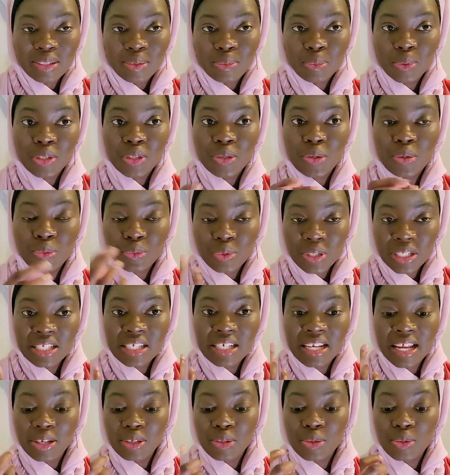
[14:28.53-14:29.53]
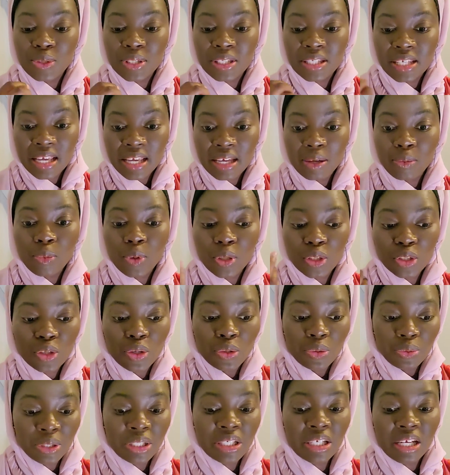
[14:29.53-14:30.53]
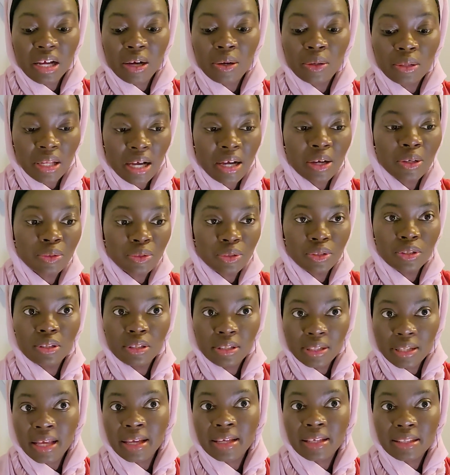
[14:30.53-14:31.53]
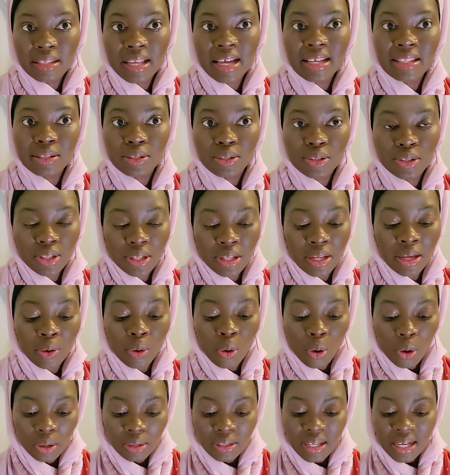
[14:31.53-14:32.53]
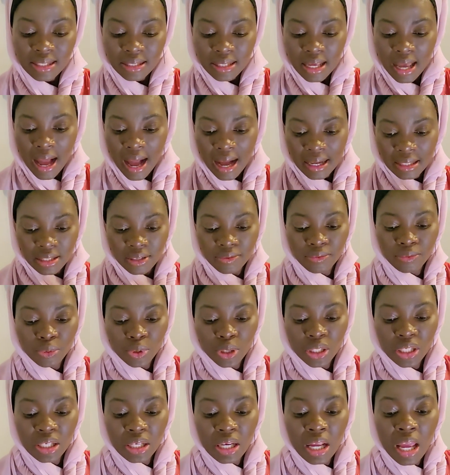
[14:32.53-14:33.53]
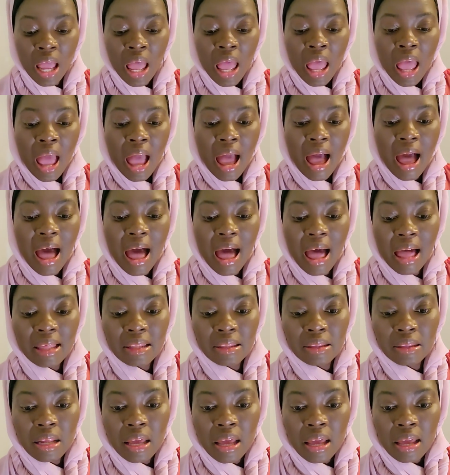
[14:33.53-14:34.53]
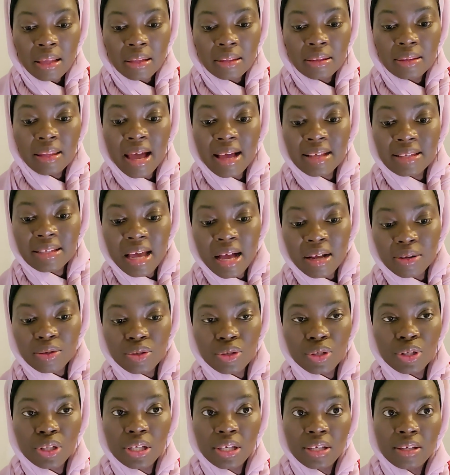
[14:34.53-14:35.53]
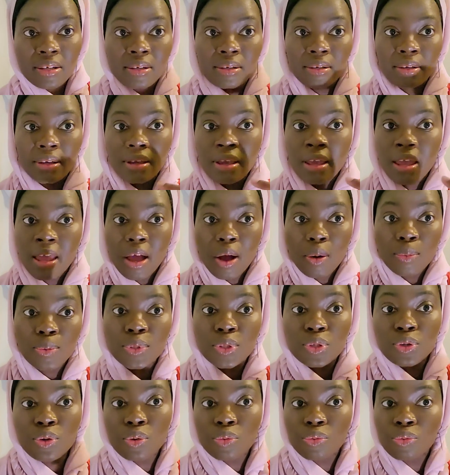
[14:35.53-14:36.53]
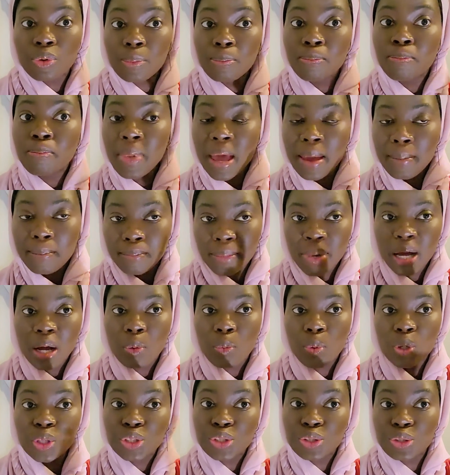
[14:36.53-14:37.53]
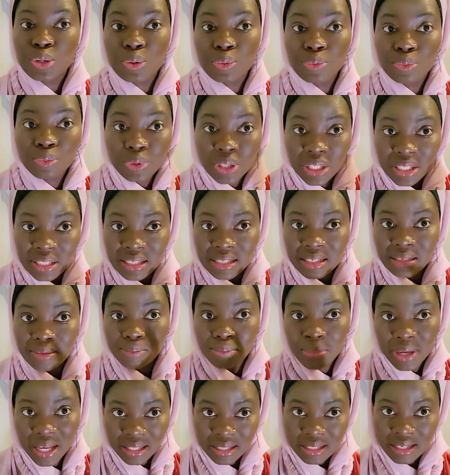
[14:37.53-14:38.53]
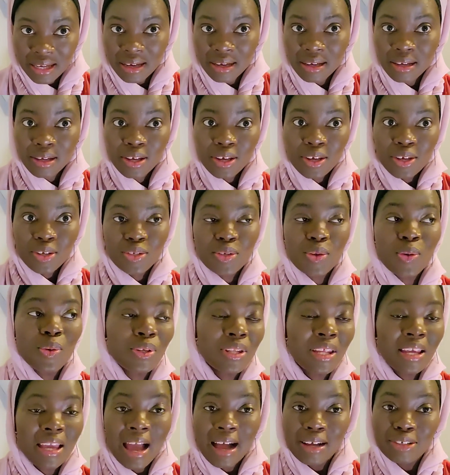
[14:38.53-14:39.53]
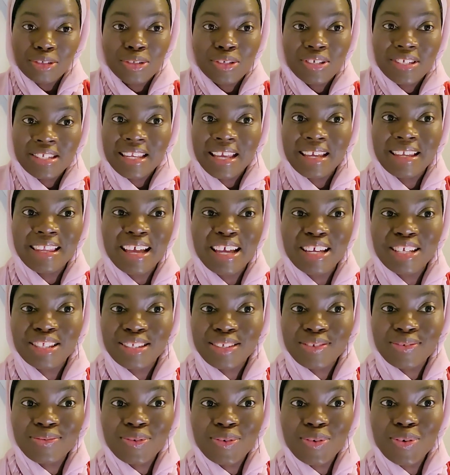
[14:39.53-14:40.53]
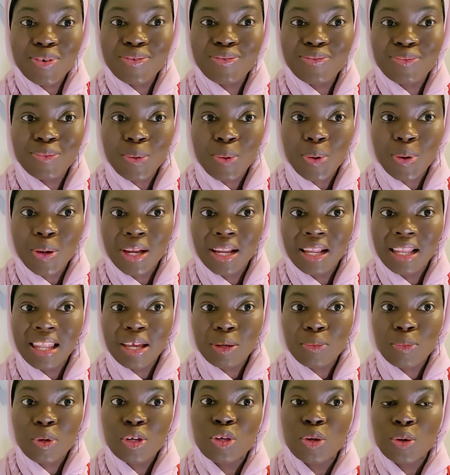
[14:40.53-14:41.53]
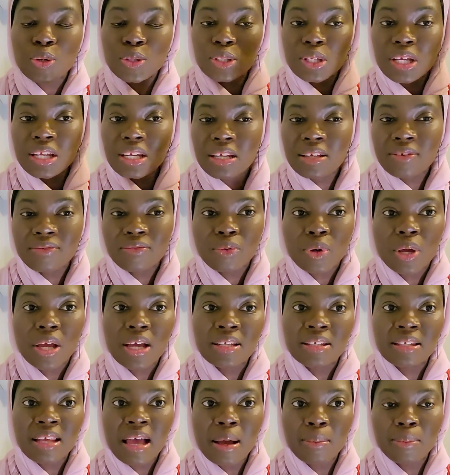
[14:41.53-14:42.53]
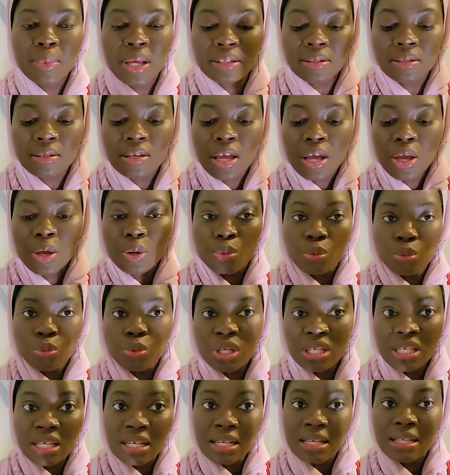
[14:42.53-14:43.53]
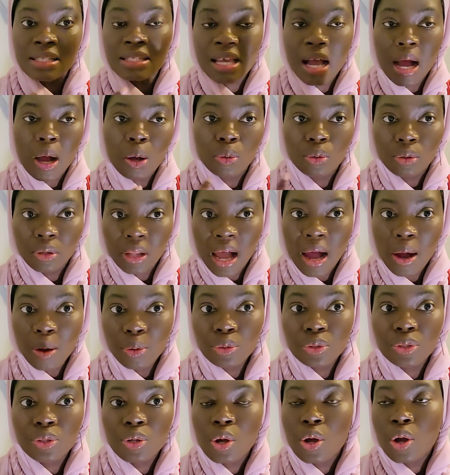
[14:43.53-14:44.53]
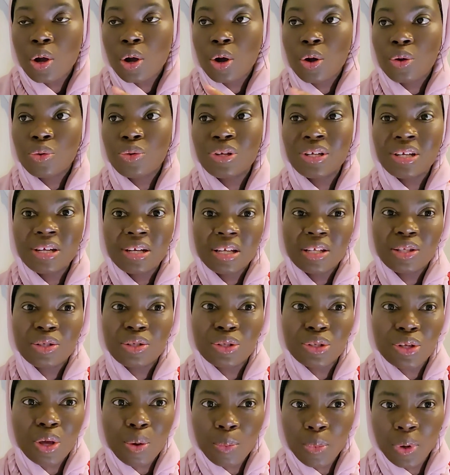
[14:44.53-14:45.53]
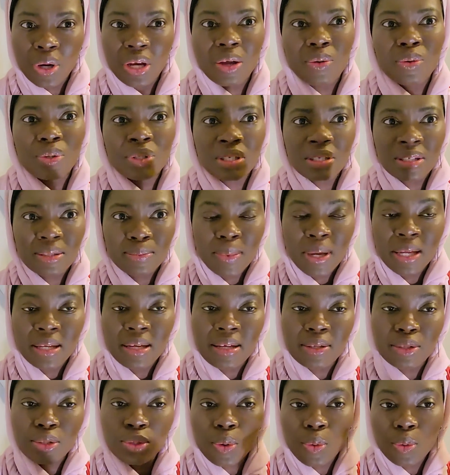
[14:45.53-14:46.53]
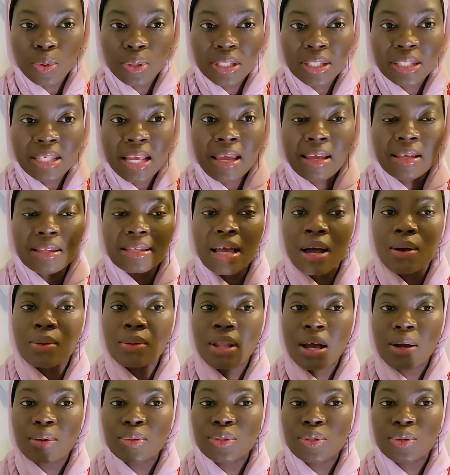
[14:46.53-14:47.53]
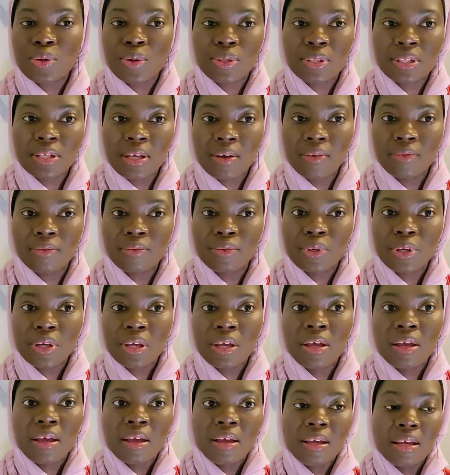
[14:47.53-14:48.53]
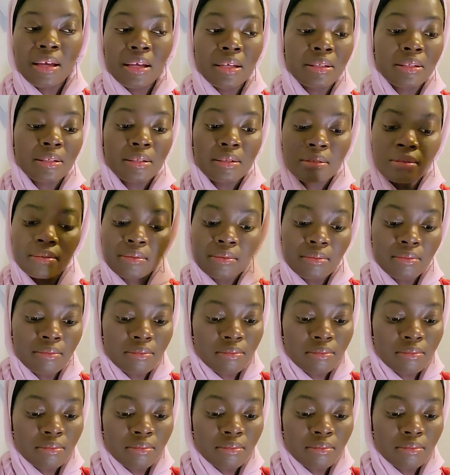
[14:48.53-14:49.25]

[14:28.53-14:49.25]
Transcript: when you're reading and you say what you're reading out loud, like that, they call that active reading. And that actually helps you remember what you're reading better. So they actually say that it's good for like when you're studying for exam, that reading it out loud or reading it to someone else is better. So say it out loud to yourself. It's,